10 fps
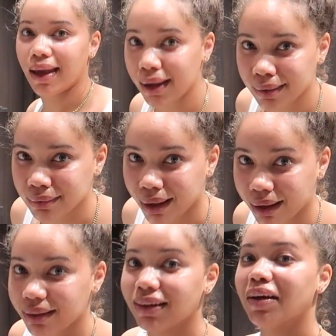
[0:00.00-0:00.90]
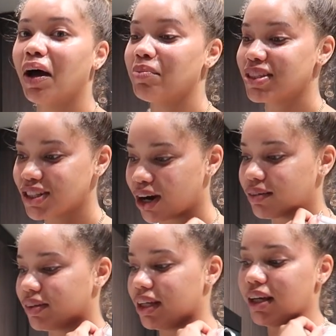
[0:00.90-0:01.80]
eight o'clock. I'm
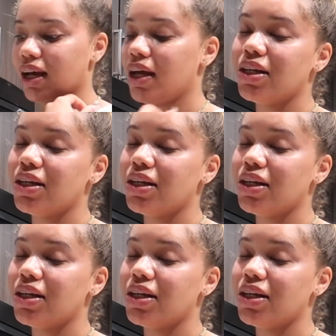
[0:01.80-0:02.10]
starving.